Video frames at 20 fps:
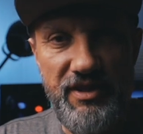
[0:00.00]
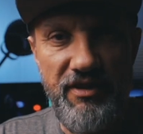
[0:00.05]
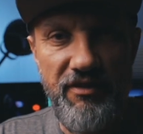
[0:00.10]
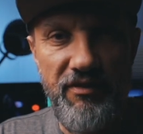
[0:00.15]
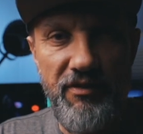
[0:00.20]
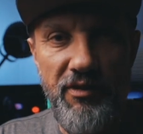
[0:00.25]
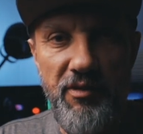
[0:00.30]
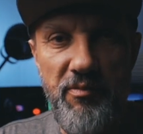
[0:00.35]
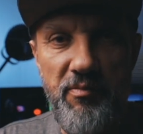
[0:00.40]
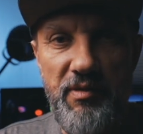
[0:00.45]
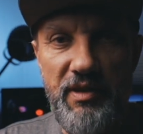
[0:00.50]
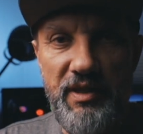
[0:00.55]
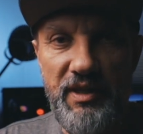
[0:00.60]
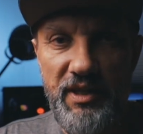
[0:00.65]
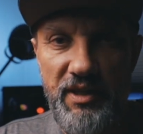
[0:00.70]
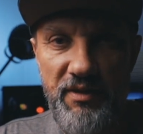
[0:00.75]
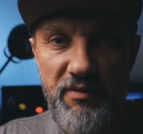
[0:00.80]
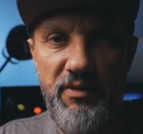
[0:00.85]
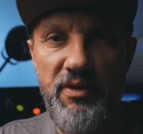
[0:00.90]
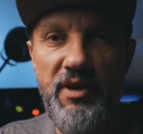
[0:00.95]

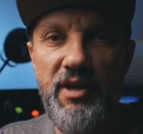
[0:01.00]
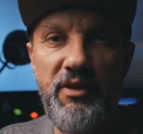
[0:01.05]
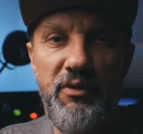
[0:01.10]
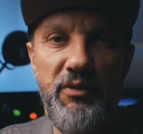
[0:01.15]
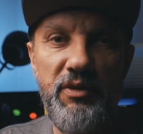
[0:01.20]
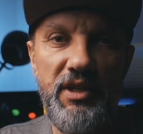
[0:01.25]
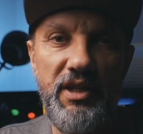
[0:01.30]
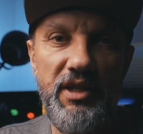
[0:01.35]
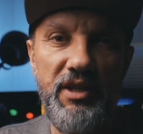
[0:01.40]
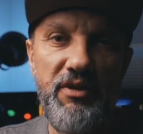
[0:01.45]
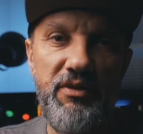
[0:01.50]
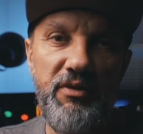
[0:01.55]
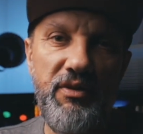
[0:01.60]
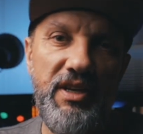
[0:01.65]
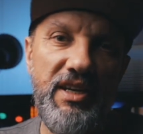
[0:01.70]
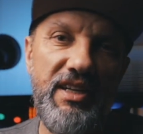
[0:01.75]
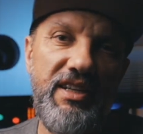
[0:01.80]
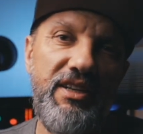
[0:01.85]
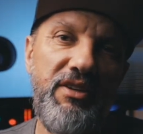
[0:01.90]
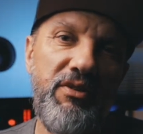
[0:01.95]
development. If you are looking to
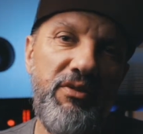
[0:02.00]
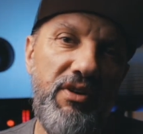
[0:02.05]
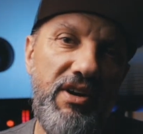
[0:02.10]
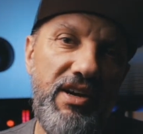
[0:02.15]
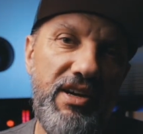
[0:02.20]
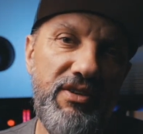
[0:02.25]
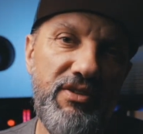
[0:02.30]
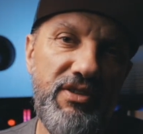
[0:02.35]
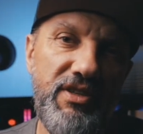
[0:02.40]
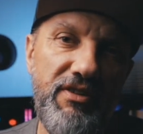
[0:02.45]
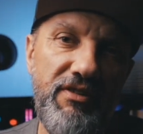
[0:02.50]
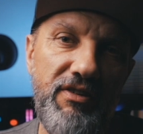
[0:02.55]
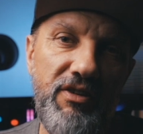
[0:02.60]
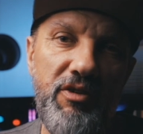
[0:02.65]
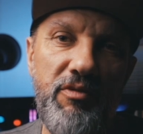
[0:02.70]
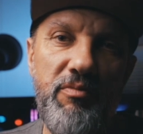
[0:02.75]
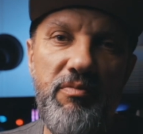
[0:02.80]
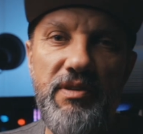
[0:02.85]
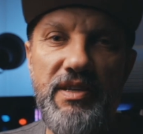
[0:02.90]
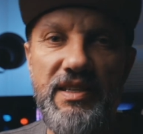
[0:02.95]
get into iOS
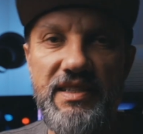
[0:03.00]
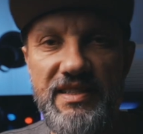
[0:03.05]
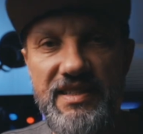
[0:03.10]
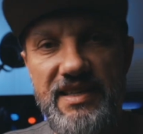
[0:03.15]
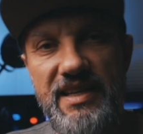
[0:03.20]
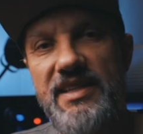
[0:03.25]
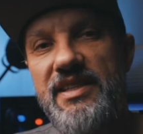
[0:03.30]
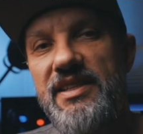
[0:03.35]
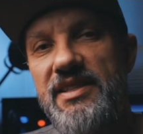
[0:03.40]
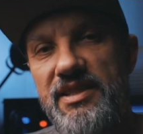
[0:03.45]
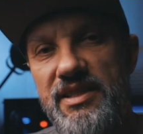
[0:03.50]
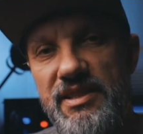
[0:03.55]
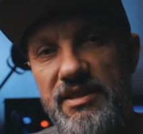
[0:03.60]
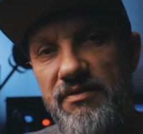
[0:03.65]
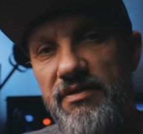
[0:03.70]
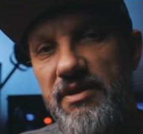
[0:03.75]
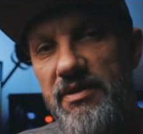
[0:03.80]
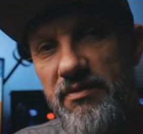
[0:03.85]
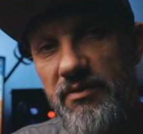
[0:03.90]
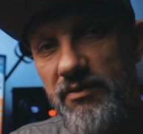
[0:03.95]
development, that is
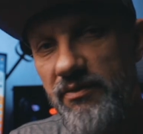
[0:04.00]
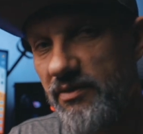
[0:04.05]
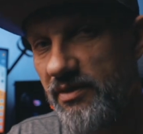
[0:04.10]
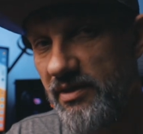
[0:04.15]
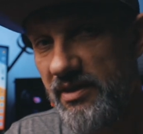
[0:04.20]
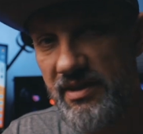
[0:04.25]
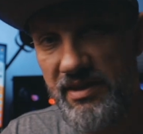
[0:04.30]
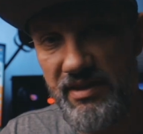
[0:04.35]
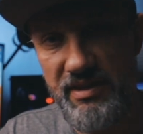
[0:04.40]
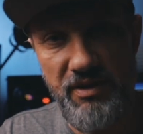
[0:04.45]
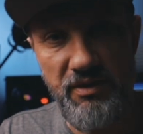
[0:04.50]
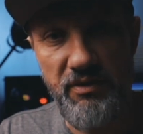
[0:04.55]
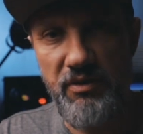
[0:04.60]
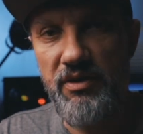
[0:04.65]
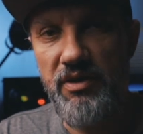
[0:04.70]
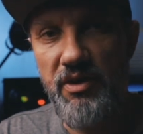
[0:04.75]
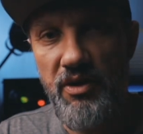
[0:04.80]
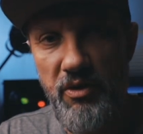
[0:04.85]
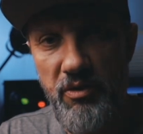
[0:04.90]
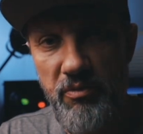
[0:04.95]
Swift
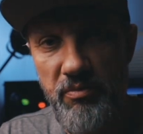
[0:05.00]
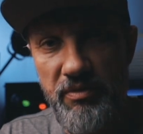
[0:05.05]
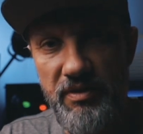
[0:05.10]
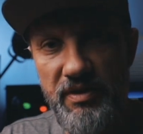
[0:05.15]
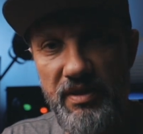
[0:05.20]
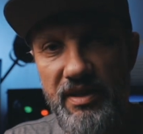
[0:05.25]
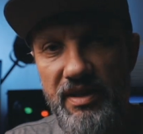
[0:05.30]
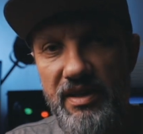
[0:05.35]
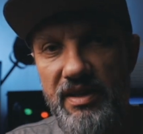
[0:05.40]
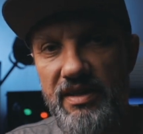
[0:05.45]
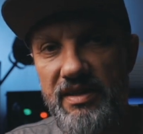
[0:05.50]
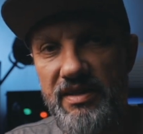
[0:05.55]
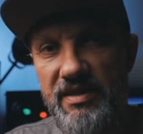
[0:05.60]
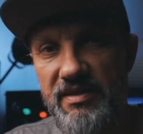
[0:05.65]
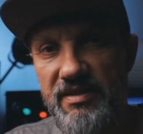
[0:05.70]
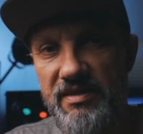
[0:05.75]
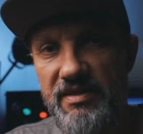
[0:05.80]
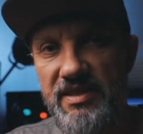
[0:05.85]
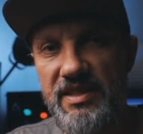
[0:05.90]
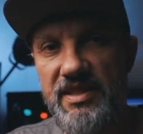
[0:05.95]
without doubt.
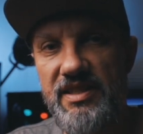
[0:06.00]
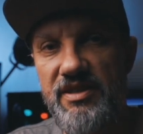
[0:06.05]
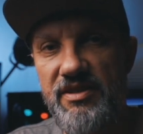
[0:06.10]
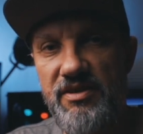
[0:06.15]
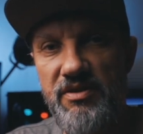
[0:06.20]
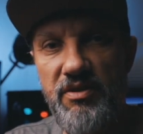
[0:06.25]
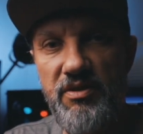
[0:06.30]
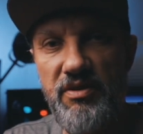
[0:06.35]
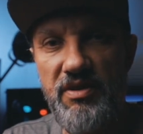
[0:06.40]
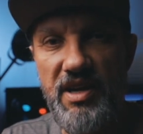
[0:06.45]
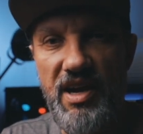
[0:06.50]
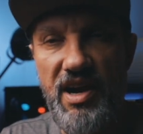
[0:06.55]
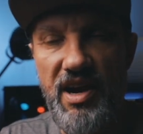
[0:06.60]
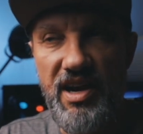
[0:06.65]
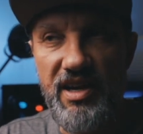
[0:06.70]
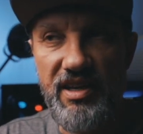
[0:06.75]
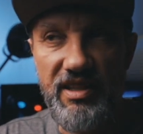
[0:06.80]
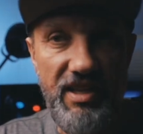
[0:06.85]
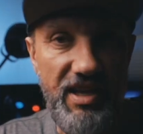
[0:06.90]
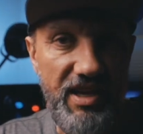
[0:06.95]
This is not
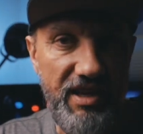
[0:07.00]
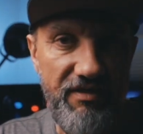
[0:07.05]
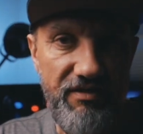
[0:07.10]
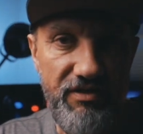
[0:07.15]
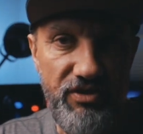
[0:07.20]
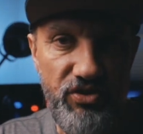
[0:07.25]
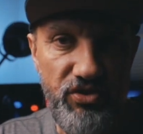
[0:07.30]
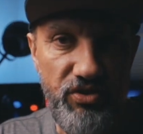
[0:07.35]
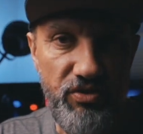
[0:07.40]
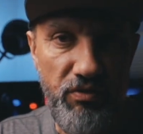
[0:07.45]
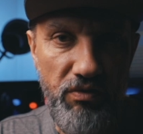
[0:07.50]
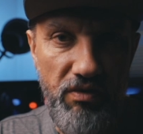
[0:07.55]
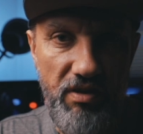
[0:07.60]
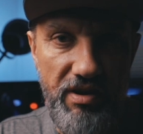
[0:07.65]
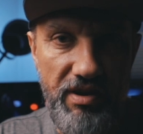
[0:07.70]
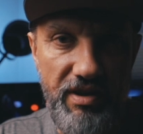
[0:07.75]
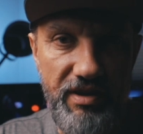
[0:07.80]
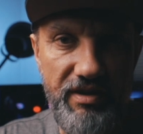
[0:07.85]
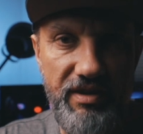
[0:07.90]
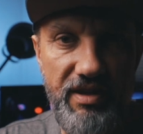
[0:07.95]
hard language to
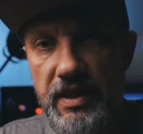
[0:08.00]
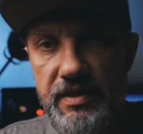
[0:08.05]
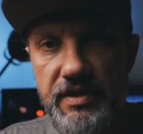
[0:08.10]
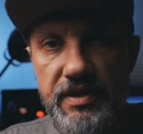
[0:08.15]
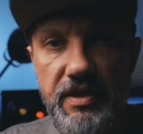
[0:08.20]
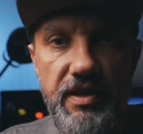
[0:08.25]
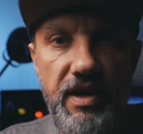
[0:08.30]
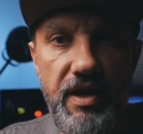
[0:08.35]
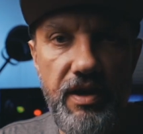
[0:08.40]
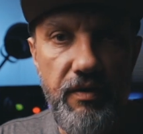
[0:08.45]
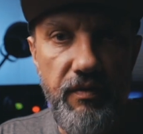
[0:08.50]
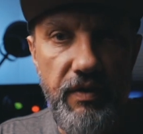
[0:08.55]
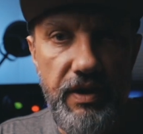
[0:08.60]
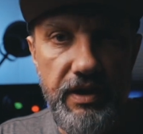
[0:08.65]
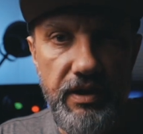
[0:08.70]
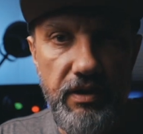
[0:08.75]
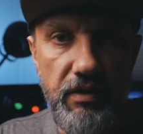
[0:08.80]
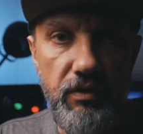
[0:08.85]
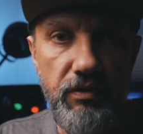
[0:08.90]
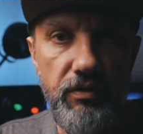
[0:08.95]
learn. There are
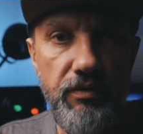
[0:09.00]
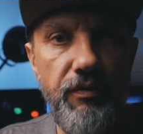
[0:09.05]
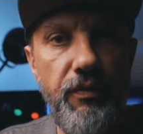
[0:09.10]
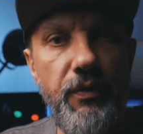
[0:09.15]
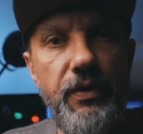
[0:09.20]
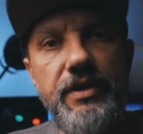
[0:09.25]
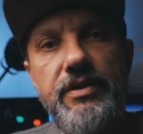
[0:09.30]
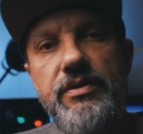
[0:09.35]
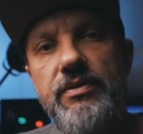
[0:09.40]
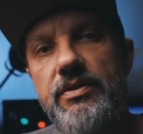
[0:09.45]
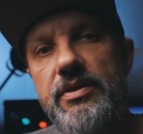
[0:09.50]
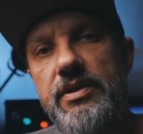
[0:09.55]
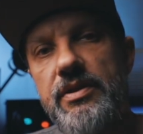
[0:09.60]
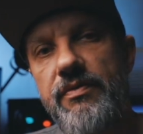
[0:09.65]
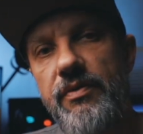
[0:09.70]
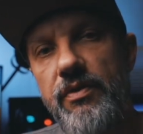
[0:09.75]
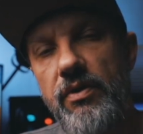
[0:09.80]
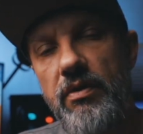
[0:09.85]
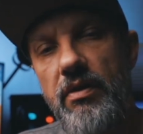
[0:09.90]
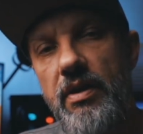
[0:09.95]
quite a lot of
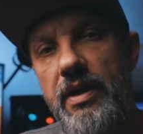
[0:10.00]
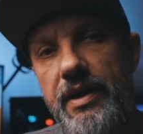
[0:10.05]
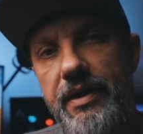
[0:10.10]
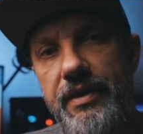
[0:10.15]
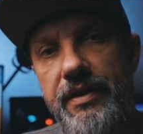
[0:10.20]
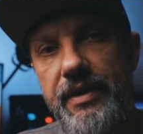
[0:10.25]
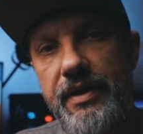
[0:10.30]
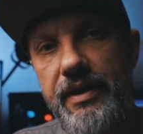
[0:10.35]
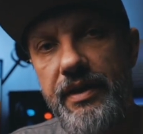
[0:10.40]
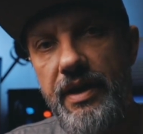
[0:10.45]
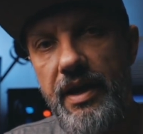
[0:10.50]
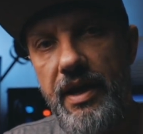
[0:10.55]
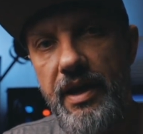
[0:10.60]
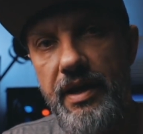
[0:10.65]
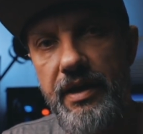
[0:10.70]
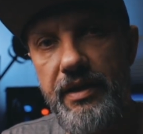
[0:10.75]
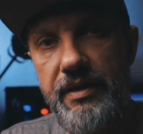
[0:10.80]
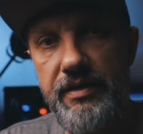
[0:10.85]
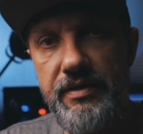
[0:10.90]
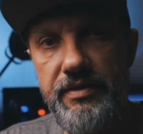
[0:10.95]
resources for learning
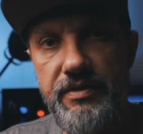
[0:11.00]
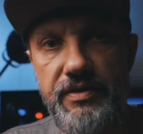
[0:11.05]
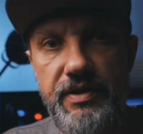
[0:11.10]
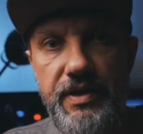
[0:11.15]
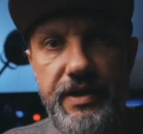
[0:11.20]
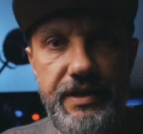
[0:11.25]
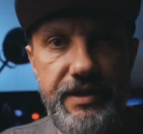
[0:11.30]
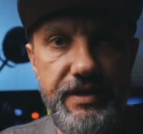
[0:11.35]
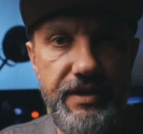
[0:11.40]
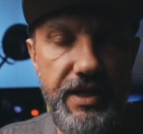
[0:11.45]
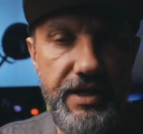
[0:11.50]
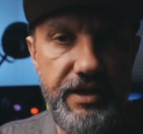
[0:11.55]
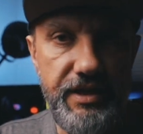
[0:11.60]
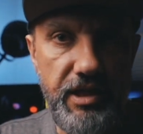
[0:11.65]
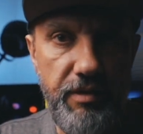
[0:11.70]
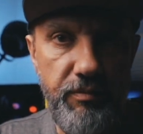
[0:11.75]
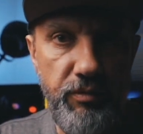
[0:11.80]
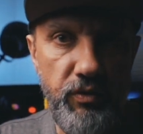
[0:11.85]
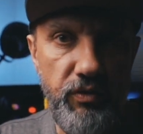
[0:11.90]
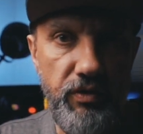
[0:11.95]
and there is nice
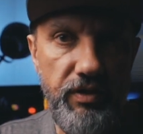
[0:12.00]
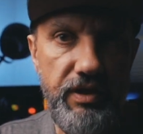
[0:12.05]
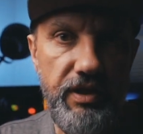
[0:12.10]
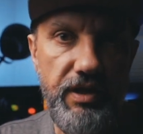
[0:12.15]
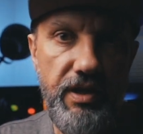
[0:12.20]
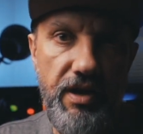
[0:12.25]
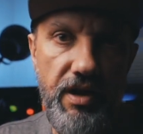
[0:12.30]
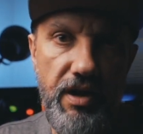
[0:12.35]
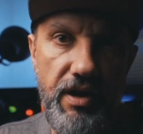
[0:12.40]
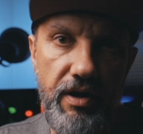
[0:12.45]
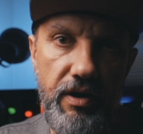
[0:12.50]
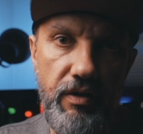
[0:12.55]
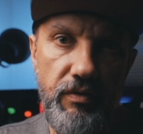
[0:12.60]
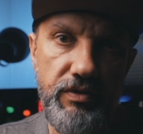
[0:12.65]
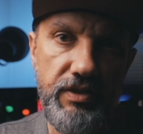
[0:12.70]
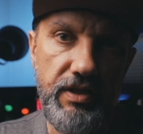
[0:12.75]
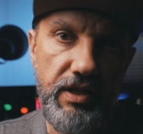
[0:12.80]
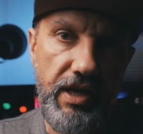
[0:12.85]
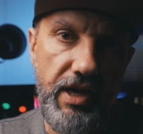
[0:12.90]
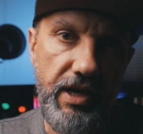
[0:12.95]
community
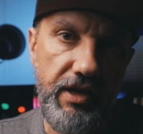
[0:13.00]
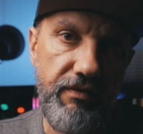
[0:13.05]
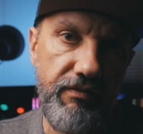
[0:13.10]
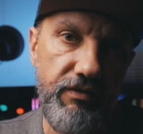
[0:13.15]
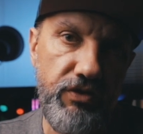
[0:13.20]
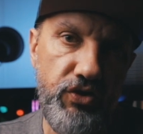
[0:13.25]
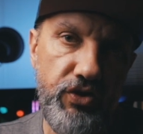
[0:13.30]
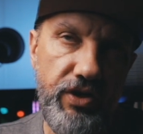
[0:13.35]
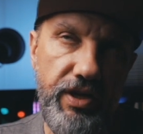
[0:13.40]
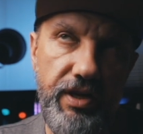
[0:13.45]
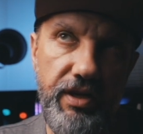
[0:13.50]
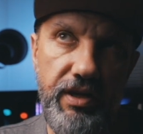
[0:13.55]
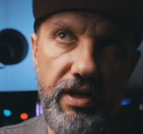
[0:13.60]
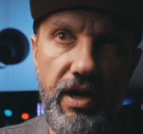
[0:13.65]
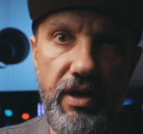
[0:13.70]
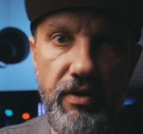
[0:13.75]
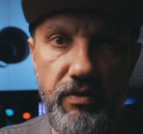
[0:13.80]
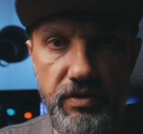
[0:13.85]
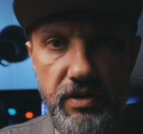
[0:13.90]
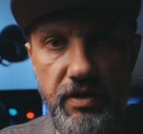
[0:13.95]
around the language and
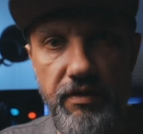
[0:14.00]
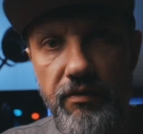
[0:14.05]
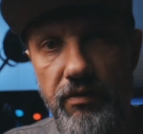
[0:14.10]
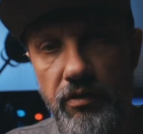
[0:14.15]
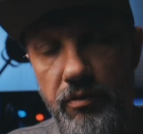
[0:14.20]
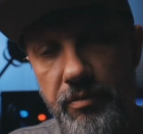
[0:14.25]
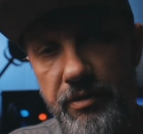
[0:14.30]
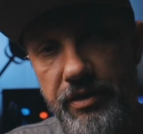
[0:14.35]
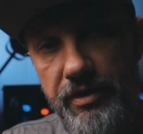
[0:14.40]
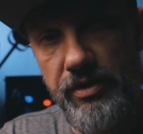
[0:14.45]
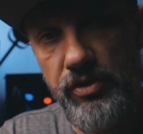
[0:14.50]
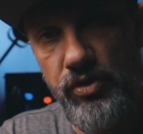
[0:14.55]
iOS development